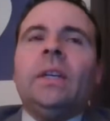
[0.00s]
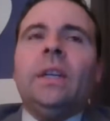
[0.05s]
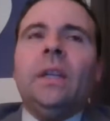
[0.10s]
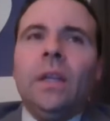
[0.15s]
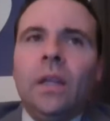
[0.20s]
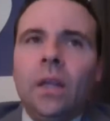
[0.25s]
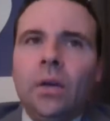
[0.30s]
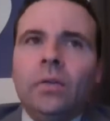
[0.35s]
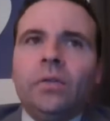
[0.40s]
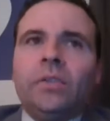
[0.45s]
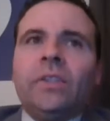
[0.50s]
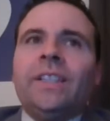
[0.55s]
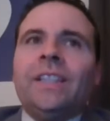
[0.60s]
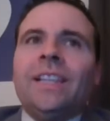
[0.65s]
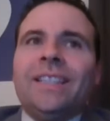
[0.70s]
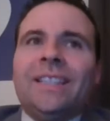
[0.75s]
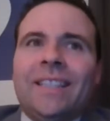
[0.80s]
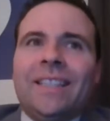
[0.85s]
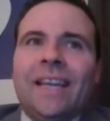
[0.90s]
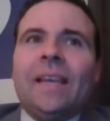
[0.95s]

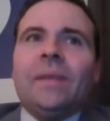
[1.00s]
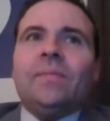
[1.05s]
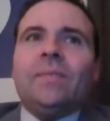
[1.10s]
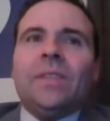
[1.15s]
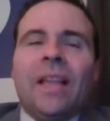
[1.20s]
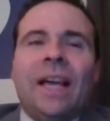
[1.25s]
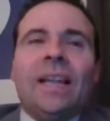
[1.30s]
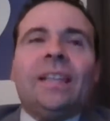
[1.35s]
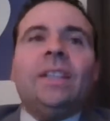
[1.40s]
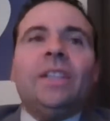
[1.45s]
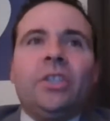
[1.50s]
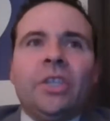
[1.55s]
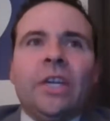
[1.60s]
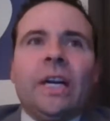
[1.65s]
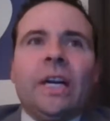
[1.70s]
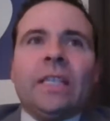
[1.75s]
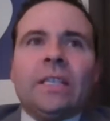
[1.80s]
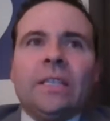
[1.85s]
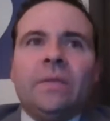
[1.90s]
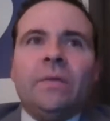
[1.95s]
losing to teams like the
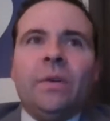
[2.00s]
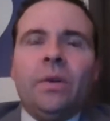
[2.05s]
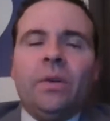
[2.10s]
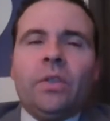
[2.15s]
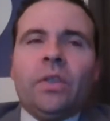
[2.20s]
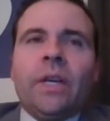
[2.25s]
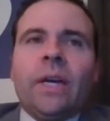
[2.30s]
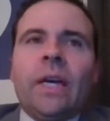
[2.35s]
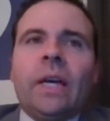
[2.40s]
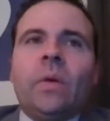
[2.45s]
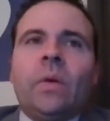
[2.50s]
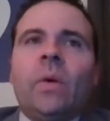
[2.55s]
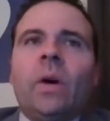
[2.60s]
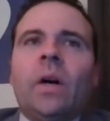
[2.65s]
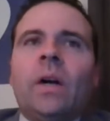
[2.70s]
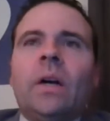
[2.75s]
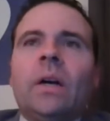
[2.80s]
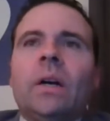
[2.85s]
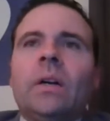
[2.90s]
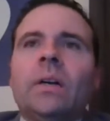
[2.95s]
Jacksonville
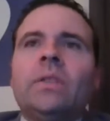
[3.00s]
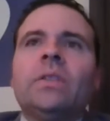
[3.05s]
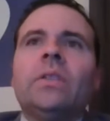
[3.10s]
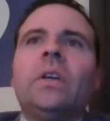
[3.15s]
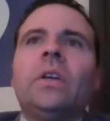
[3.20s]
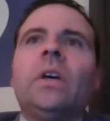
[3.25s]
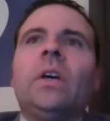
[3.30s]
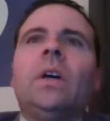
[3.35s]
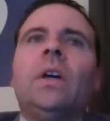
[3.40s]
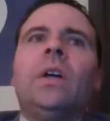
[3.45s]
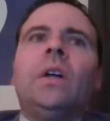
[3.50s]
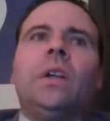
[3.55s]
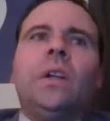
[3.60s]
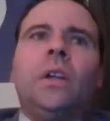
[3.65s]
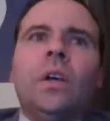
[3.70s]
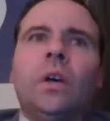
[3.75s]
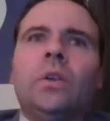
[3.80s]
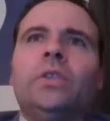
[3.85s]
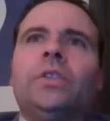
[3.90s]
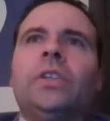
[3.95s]
Jaguars,
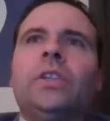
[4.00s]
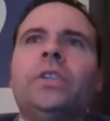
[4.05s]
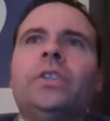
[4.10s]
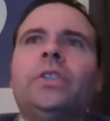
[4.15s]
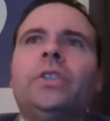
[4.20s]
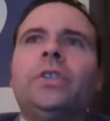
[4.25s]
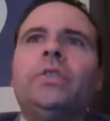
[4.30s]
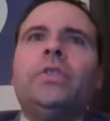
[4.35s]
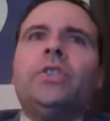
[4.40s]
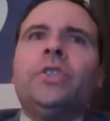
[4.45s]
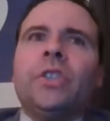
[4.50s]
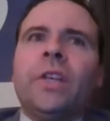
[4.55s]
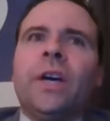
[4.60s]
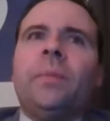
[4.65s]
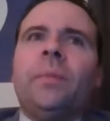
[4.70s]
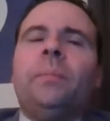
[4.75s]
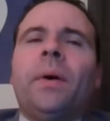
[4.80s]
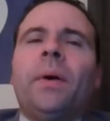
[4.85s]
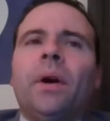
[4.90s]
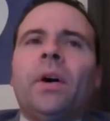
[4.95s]
losing to
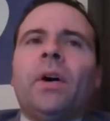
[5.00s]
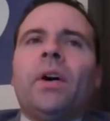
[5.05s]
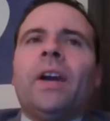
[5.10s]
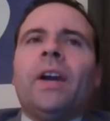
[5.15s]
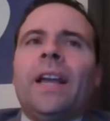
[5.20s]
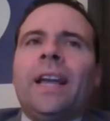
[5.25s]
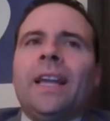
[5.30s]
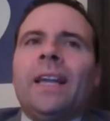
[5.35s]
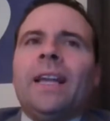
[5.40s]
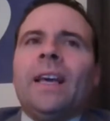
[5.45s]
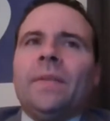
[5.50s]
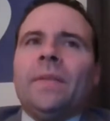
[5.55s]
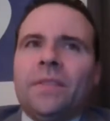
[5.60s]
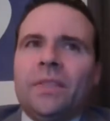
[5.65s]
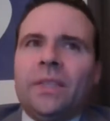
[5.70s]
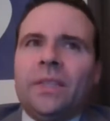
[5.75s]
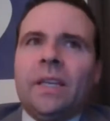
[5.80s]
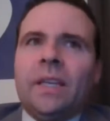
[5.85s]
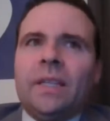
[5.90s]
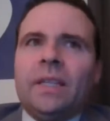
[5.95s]
subpar
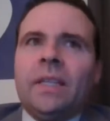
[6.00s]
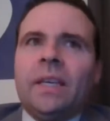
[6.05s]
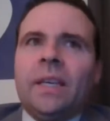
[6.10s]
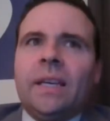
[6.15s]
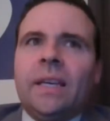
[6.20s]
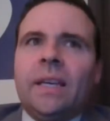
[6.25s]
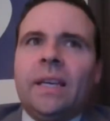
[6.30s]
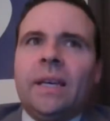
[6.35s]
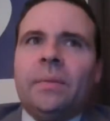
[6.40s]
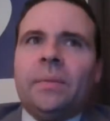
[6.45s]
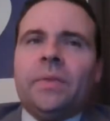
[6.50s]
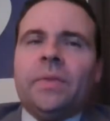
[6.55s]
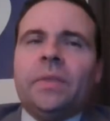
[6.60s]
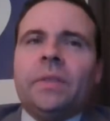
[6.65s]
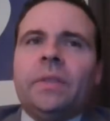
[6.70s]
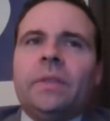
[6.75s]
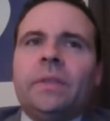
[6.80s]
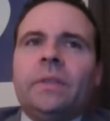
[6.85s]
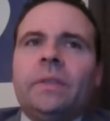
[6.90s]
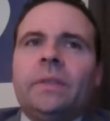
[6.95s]
NFC
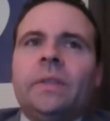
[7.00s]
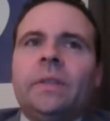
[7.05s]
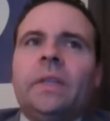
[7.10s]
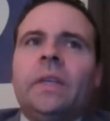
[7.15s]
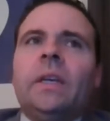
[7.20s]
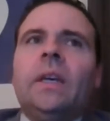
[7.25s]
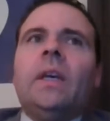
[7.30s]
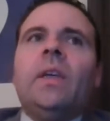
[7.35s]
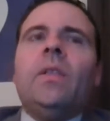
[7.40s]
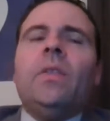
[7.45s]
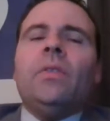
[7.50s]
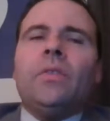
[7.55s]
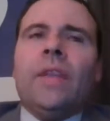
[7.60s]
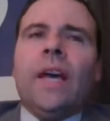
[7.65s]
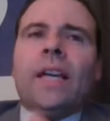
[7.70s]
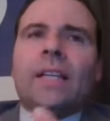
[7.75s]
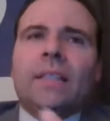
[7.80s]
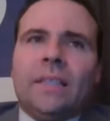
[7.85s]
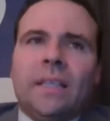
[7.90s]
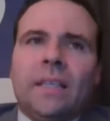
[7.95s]
teams.
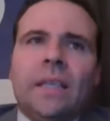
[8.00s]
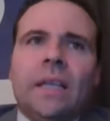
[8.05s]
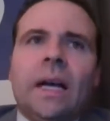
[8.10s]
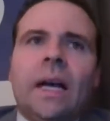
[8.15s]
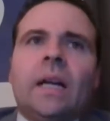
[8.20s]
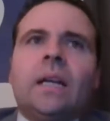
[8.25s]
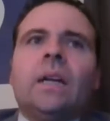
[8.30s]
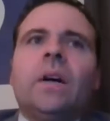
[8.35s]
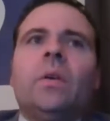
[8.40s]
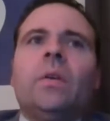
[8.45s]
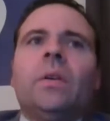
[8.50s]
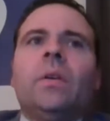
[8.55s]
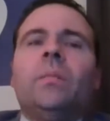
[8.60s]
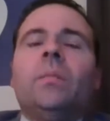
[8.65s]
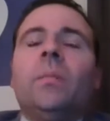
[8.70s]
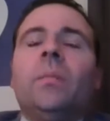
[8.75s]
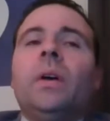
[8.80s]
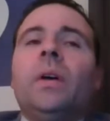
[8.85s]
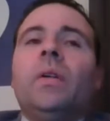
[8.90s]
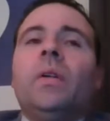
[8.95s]
That's the knock on
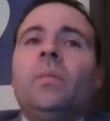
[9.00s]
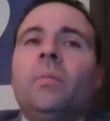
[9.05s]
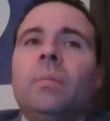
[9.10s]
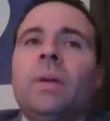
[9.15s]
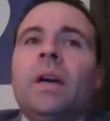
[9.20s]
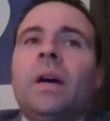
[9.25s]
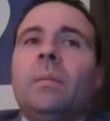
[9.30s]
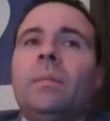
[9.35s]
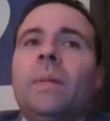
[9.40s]
him. Bill